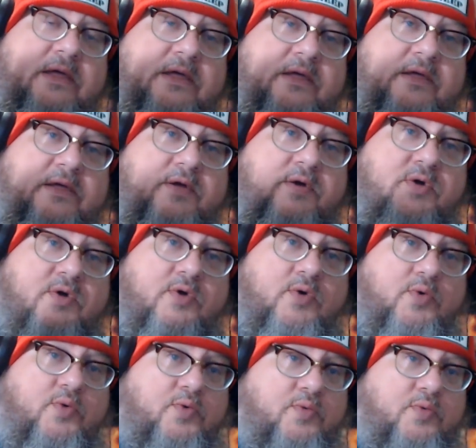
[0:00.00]

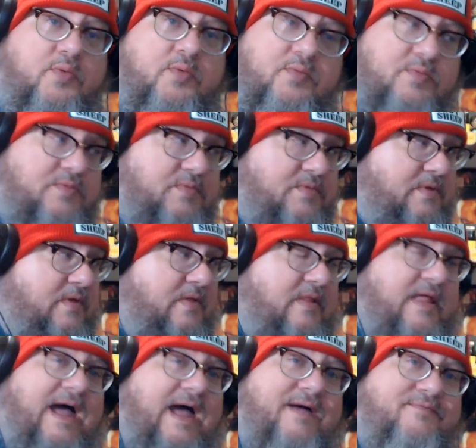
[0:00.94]
who
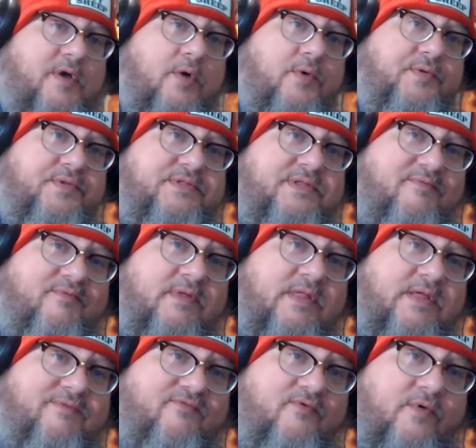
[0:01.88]
life goes
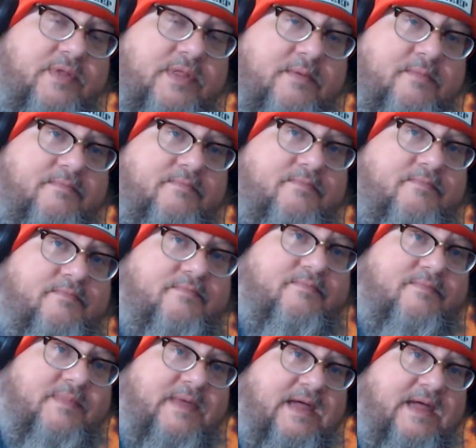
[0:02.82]
differently for them.
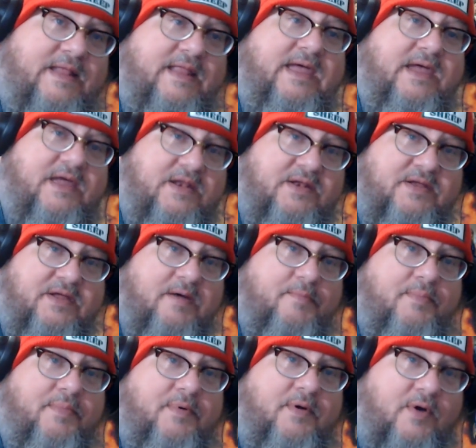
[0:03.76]
And they end
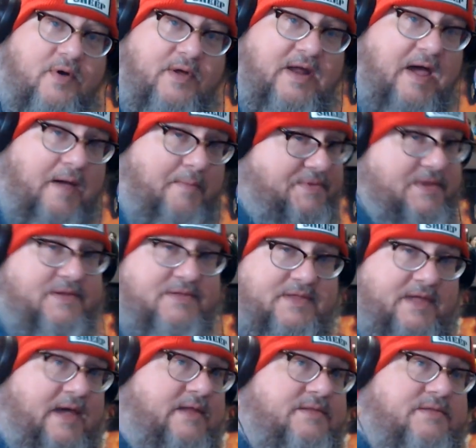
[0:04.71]
up on opposite
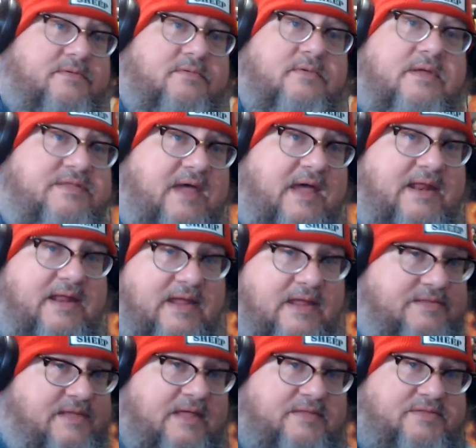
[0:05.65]
sides. It's
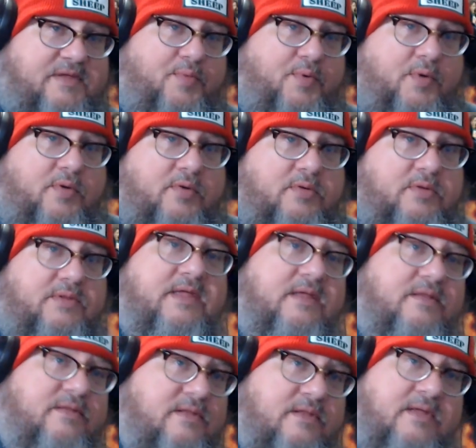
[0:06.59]
that simple.
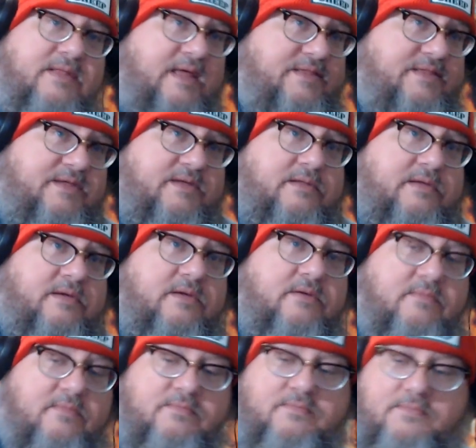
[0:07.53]
That's it.
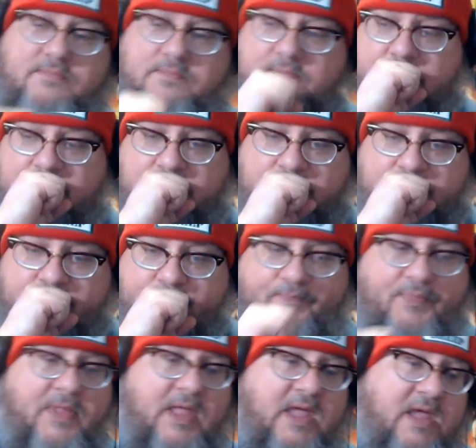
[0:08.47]
One
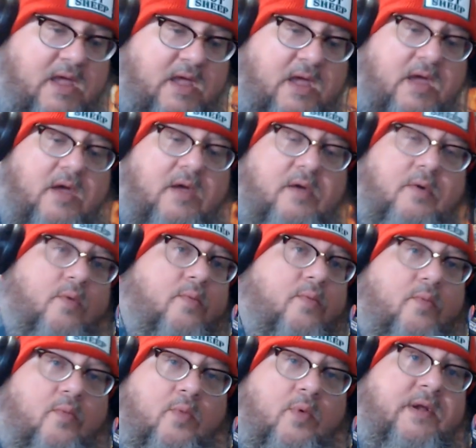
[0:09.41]

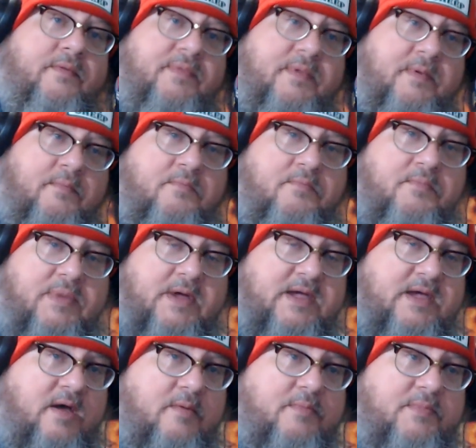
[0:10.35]
of them
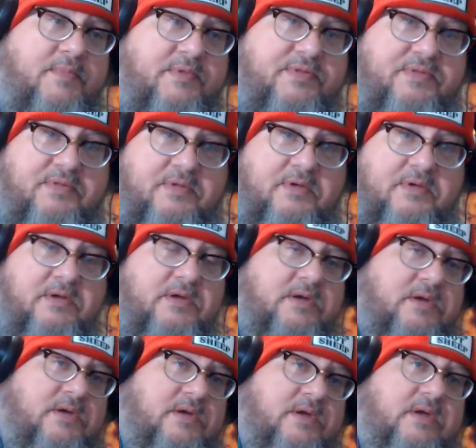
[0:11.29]
becomes
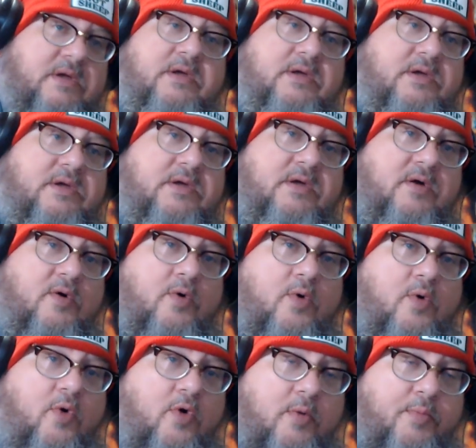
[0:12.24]
a
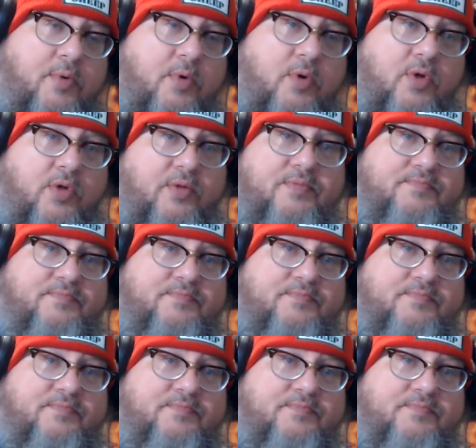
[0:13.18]
horrible,